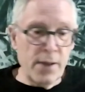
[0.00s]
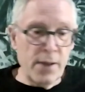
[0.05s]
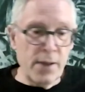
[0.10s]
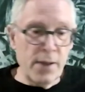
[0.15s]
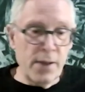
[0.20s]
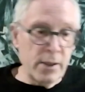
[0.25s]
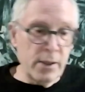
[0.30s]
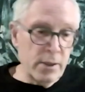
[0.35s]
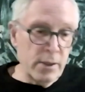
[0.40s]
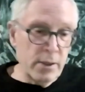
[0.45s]

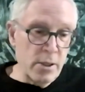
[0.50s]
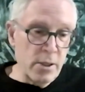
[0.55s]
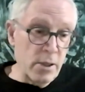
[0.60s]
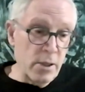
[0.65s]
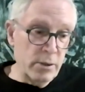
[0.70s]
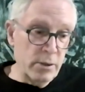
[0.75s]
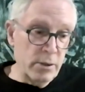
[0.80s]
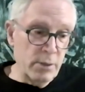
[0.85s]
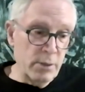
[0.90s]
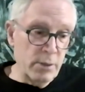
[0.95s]
You know,
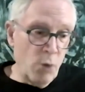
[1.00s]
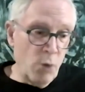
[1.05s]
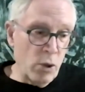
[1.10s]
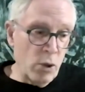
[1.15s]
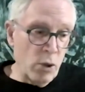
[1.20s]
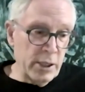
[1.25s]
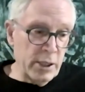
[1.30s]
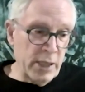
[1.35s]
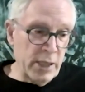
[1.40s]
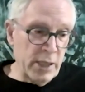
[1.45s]
it's important as
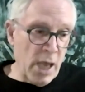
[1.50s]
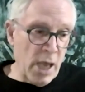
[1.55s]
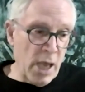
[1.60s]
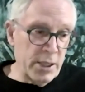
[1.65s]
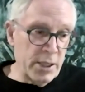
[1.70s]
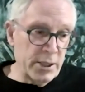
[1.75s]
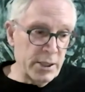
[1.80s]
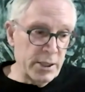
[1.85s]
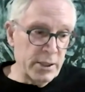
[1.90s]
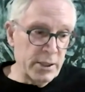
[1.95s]
an
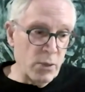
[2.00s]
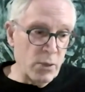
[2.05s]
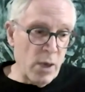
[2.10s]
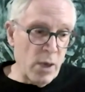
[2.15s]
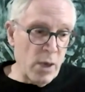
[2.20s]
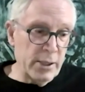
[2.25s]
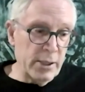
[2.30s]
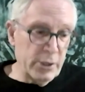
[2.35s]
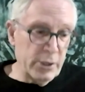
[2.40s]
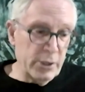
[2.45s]
artist that one
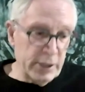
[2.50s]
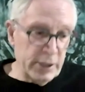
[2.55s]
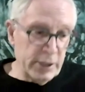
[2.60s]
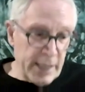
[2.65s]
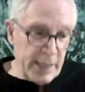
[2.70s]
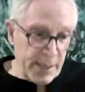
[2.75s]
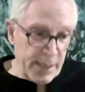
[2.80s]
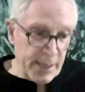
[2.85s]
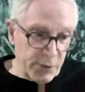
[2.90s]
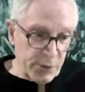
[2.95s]

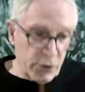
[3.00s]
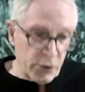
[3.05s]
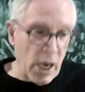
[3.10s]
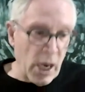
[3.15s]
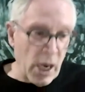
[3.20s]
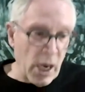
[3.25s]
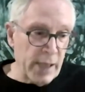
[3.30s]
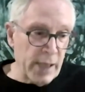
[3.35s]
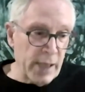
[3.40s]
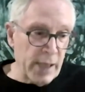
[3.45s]
keeps
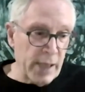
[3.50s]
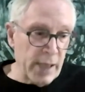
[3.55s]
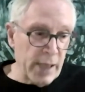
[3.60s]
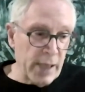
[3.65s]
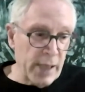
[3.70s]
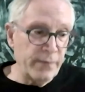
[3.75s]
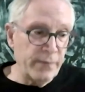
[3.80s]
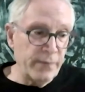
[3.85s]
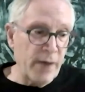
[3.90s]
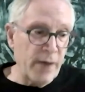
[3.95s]
trying to
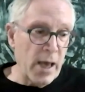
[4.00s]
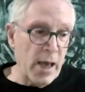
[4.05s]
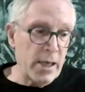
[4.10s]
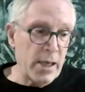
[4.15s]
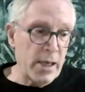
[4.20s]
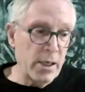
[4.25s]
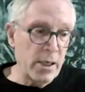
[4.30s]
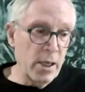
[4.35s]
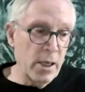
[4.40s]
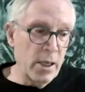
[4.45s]
find
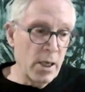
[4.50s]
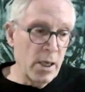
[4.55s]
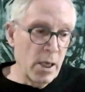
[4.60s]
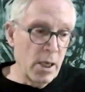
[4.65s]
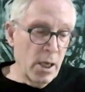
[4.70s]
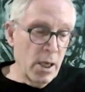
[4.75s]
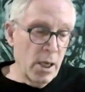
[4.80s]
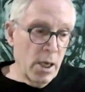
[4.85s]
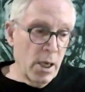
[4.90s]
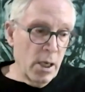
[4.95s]

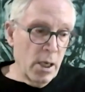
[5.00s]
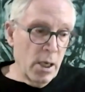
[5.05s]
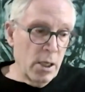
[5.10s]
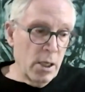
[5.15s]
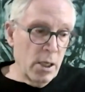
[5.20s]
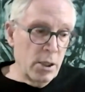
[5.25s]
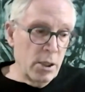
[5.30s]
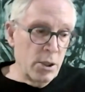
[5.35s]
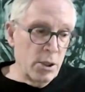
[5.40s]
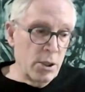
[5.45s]

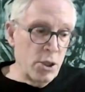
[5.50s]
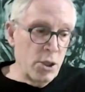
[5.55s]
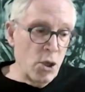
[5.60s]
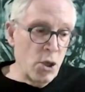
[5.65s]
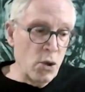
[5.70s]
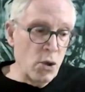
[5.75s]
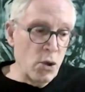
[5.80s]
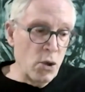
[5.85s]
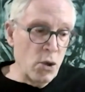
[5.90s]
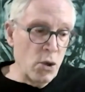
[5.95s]

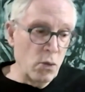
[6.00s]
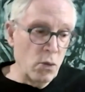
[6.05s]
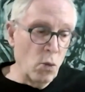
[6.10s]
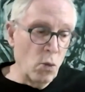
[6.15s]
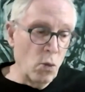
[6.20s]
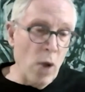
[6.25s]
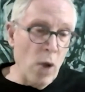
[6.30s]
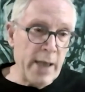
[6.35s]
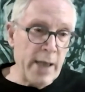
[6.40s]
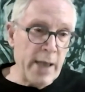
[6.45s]
new
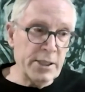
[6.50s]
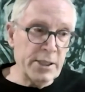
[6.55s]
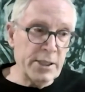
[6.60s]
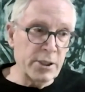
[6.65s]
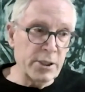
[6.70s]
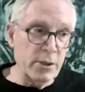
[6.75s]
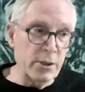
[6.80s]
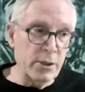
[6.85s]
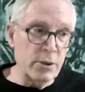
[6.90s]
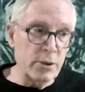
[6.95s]
ways
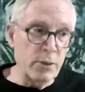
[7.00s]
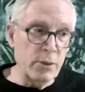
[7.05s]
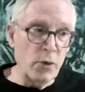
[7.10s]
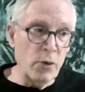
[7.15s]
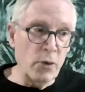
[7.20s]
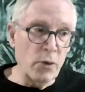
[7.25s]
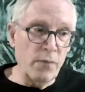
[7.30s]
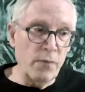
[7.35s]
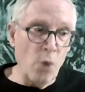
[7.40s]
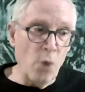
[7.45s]
to
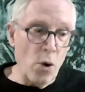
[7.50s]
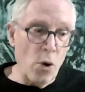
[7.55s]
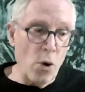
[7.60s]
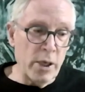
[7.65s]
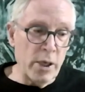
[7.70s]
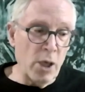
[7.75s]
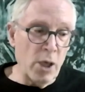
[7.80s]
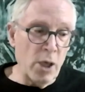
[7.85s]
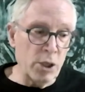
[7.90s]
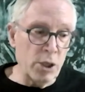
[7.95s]
move forward
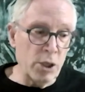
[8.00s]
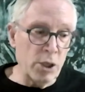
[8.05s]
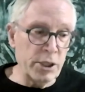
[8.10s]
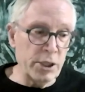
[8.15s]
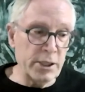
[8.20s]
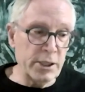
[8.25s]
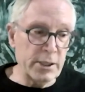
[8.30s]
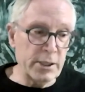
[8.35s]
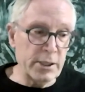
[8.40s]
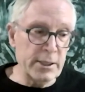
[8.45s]
and not
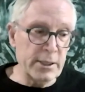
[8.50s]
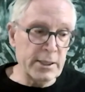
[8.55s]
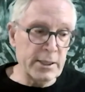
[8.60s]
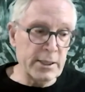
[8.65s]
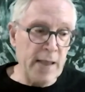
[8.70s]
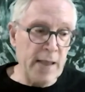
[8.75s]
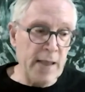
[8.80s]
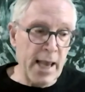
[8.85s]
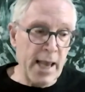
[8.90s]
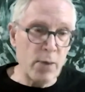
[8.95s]
just
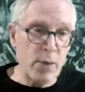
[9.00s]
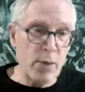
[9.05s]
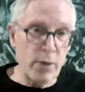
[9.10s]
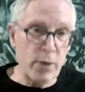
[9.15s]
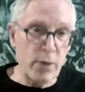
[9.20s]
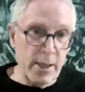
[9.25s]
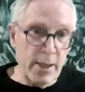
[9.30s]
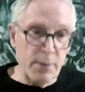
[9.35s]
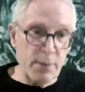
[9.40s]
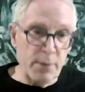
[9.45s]
stay
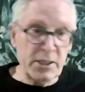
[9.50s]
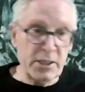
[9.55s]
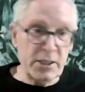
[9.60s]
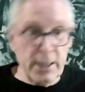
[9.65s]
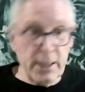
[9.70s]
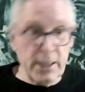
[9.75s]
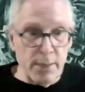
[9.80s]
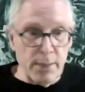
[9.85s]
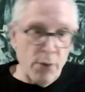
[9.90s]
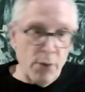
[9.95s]
within a
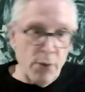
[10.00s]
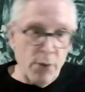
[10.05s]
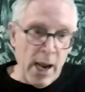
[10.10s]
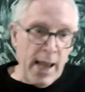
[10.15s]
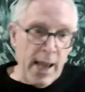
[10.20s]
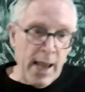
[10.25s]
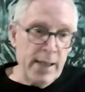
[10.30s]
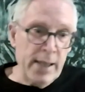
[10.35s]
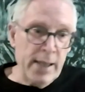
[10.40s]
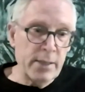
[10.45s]
particular brand.